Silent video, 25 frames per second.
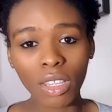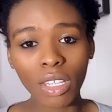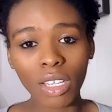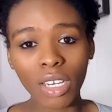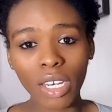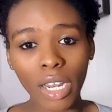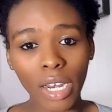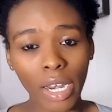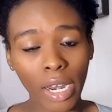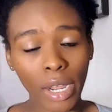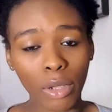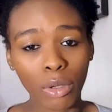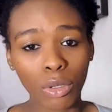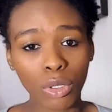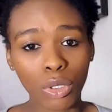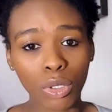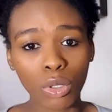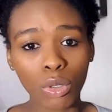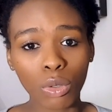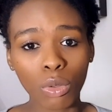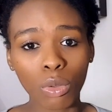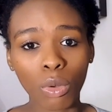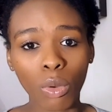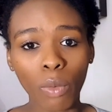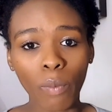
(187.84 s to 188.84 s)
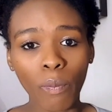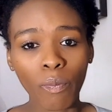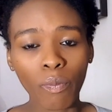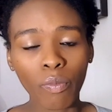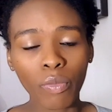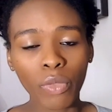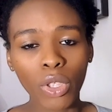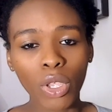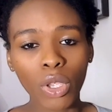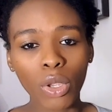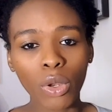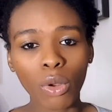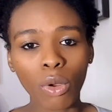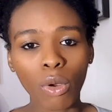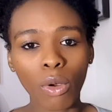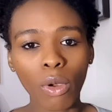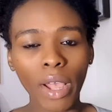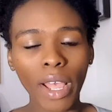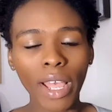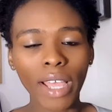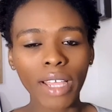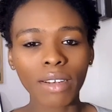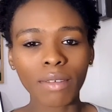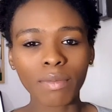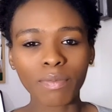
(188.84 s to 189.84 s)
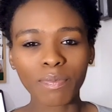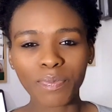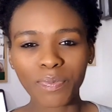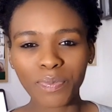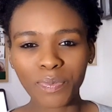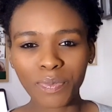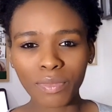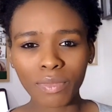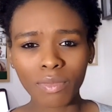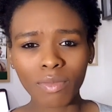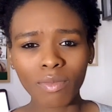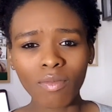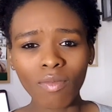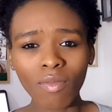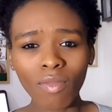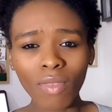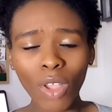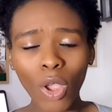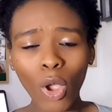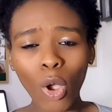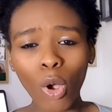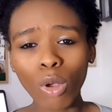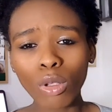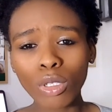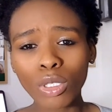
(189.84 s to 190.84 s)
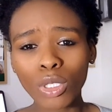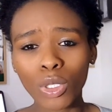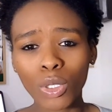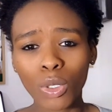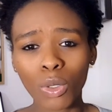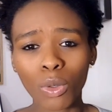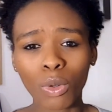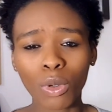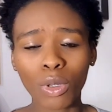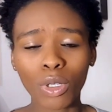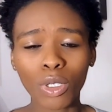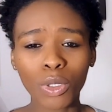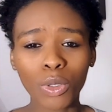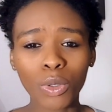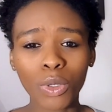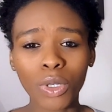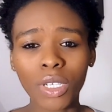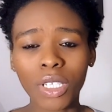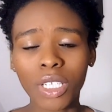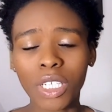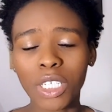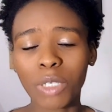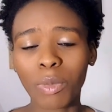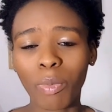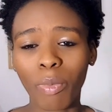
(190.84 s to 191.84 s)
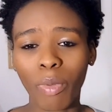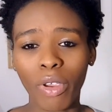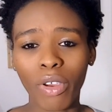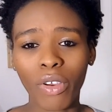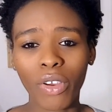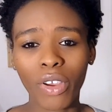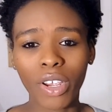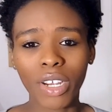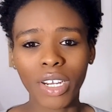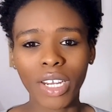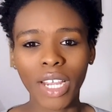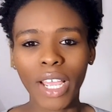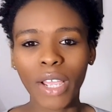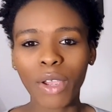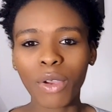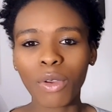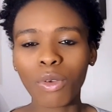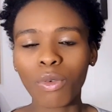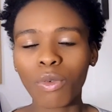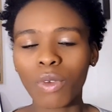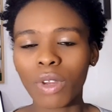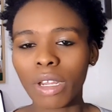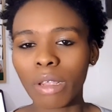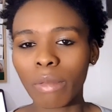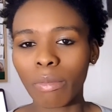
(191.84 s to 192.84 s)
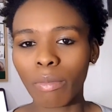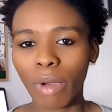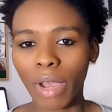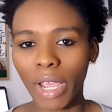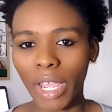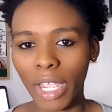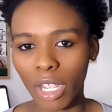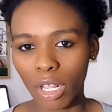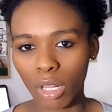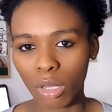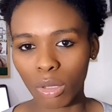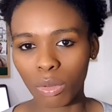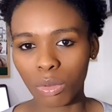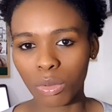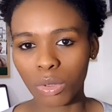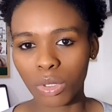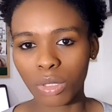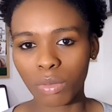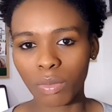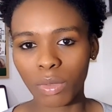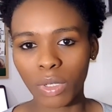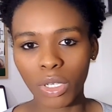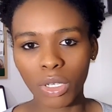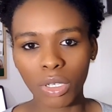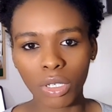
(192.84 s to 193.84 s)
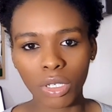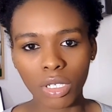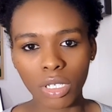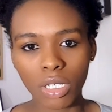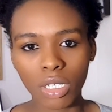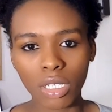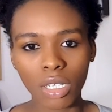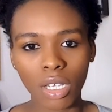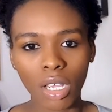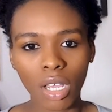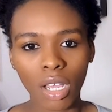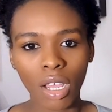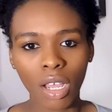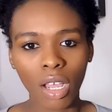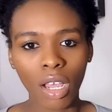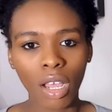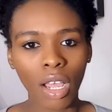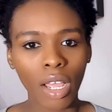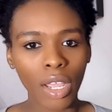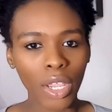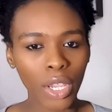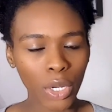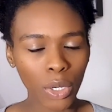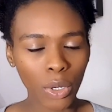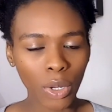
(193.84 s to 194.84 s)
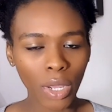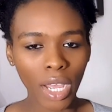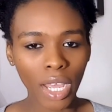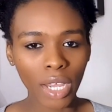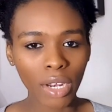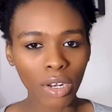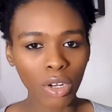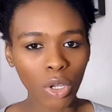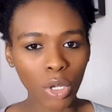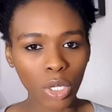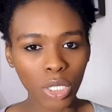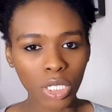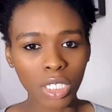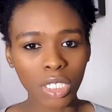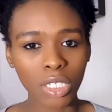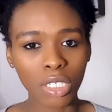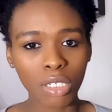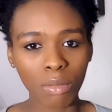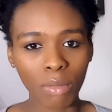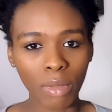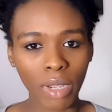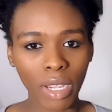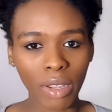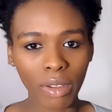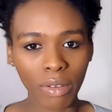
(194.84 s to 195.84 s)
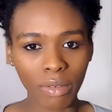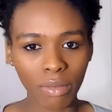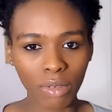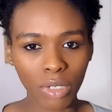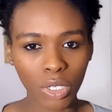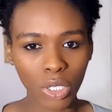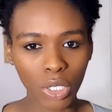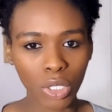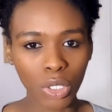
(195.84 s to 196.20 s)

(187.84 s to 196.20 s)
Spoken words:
was nothing that I could do, and also during this period I couldn't really buy clothes because I hadn't gotten to my